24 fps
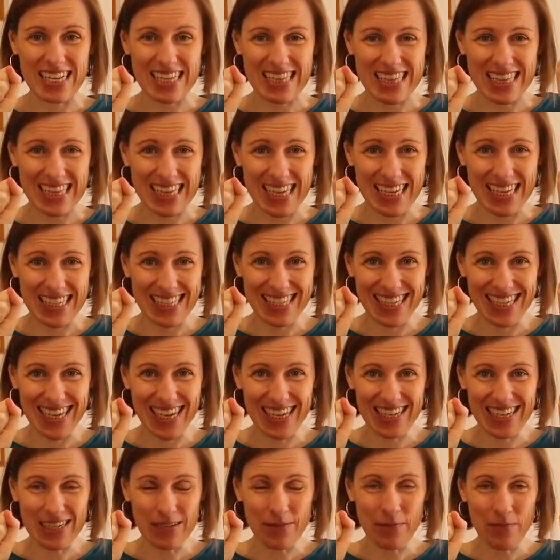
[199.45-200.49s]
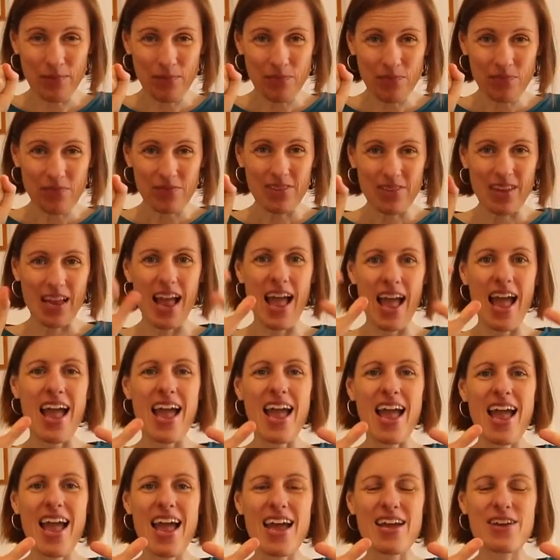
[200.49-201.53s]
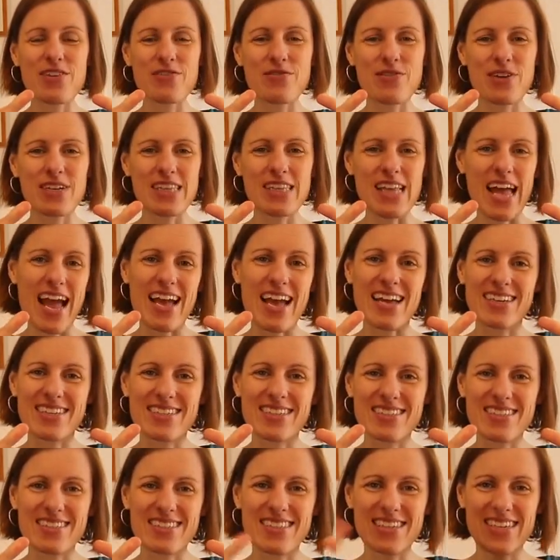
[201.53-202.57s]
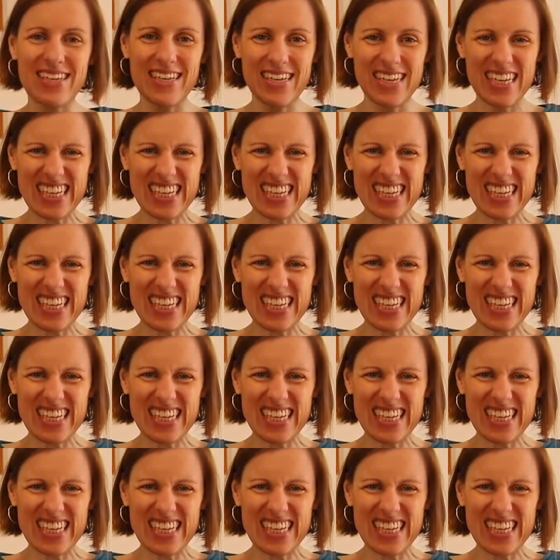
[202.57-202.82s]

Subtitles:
Clench in and relax.